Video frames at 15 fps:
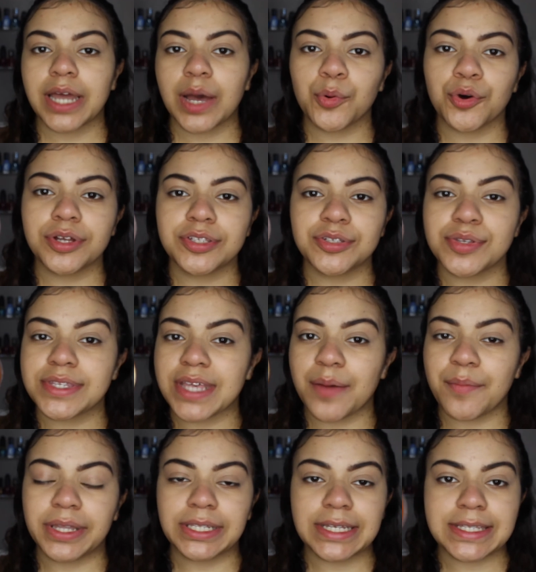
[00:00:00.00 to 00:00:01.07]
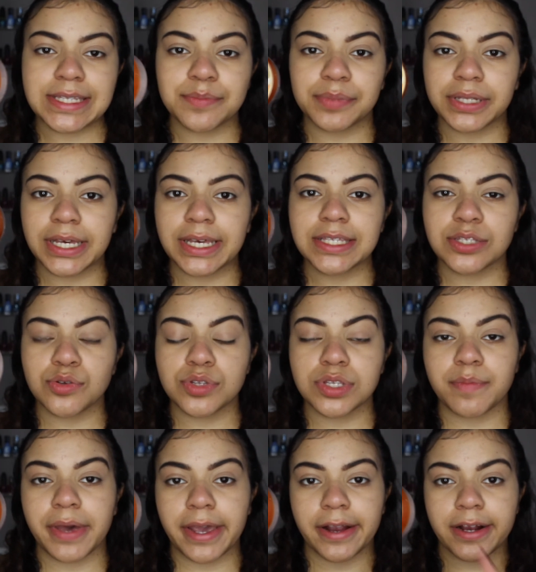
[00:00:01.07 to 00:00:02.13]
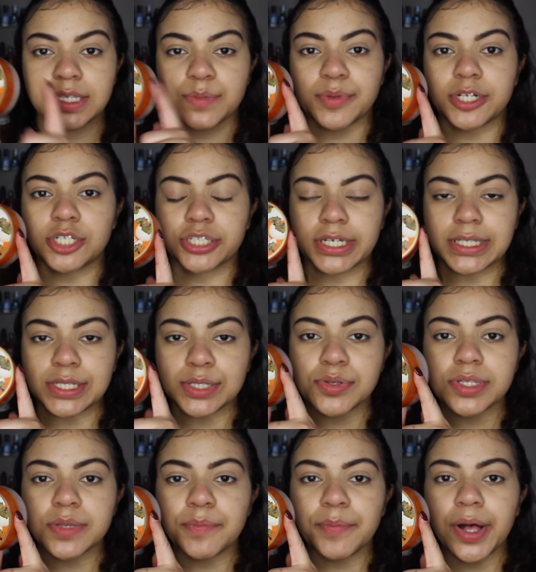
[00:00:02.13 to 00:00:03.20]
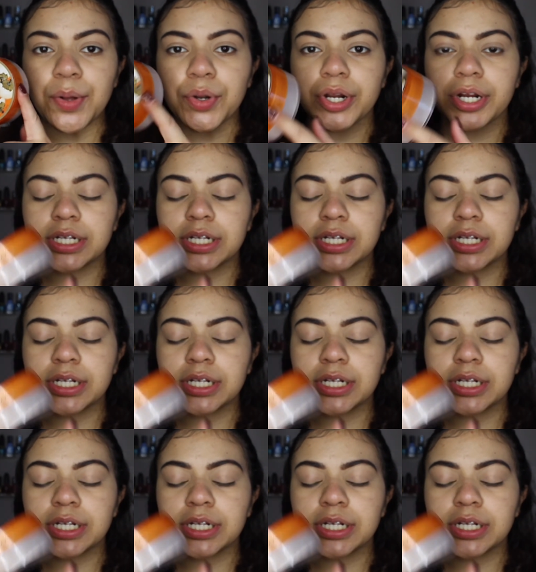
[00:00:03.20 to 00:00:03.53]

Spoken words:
I'm going to set my lids in place using my Airspun translucent powder.